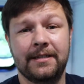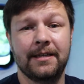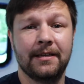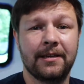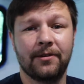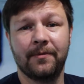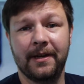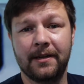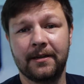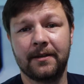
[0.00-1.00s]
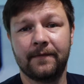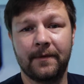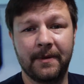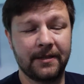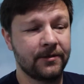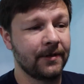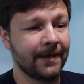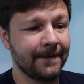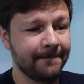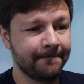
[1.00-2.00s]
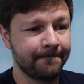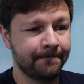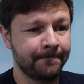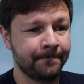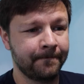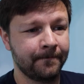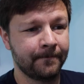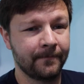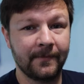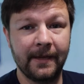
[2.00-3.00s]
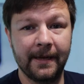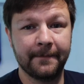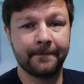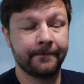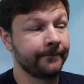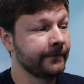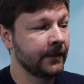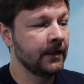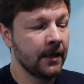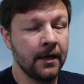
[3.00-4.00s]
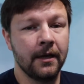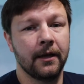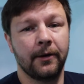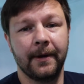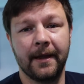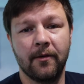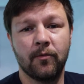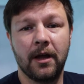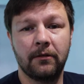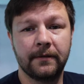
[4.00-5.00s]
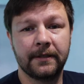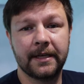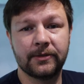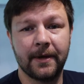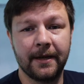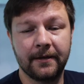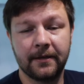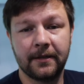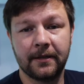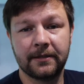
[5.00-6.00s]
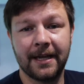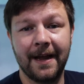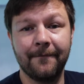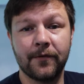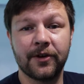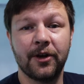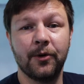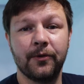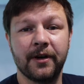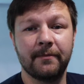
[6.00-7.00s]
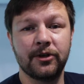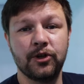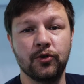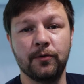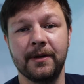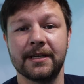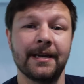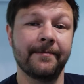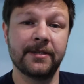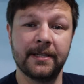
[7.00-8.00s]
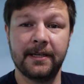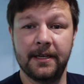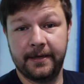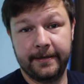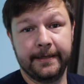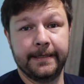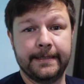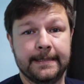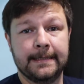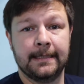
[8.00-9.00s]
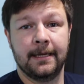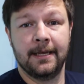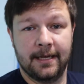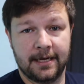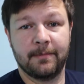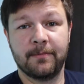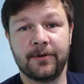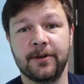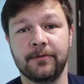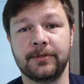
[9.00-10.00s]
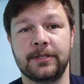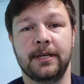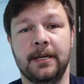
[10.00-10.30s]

sitting here waiting for paint to dry. Yeah. All right, well, guess what? Time for coat number 2, because obviously it needs a couple more coats.